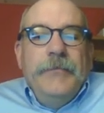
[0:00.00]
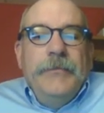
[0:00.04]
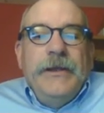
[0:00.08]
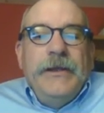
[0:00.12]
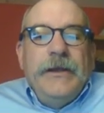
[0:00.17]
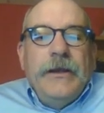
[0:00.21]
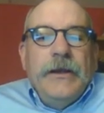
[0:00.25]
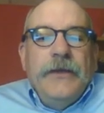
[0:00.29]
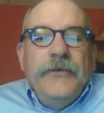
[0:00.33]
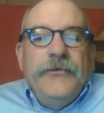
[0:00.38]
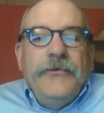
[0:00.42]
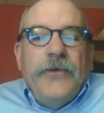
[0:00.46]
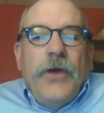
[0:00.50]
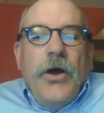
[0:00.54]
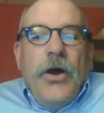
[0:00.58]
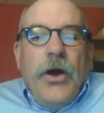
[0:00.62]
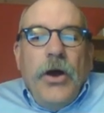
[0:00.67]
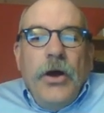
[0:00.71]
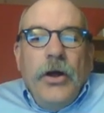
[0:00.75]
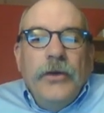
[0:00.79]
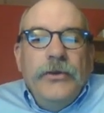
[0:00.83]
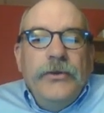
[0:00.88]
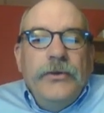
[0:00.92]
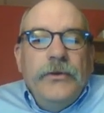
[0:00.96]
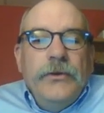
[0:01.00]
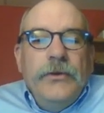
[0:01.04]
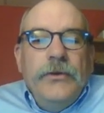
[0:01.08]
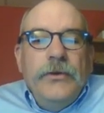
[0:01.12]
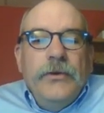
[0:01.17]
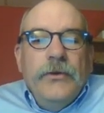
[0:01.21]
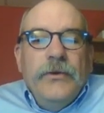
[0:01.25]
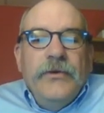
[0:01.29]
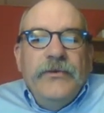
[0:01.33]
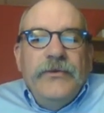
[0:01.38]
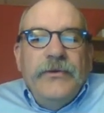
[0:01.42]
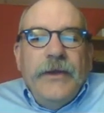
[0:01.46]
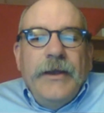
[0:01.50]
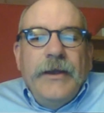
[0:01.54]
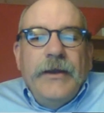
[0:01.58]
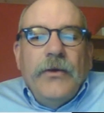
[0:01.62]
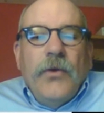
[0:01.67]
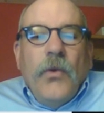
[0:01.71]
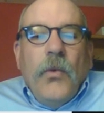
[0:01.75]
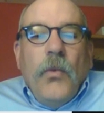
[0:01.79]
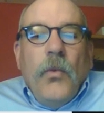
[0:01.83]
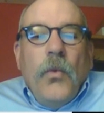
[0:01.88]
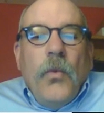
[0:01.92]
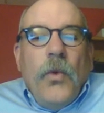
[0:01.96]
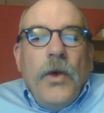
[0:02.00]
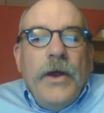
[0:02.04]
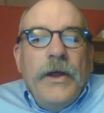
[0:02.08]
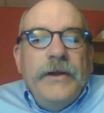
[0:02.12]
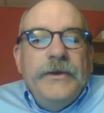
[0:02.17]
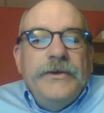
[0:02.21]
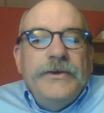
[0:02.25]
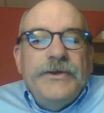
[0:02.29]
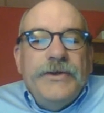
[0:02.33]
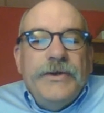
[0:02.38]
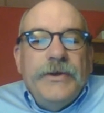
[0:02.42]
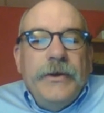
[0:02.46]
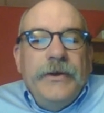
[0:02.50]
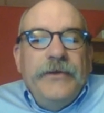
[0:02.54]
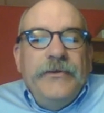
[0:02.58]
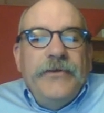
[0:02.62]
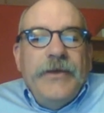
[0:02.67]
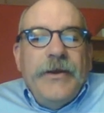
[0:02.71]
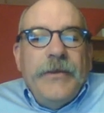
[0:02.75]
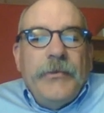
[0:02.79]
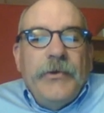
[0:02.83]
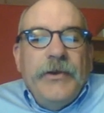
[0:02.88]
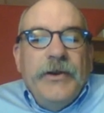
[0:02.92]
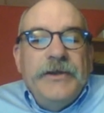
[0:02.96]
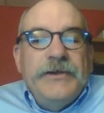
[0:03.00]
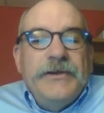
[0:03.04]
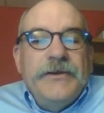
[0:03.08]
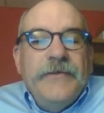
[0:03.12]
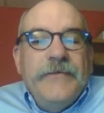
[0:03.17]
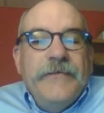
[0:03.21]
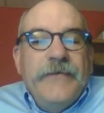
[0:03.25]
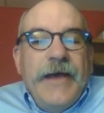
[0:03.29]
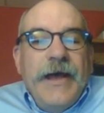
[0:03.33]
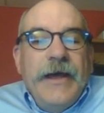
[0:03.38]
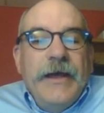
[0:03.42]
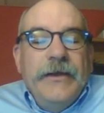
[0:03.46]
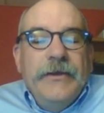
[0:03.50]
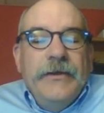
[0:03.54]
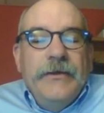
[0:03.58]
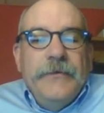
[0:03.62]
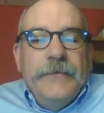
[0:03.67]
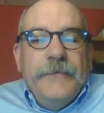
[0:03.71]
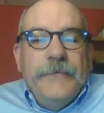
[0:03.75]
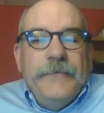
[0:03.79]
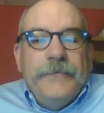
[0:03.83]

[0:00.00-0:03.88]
because all you can do is enter one geoid separation value.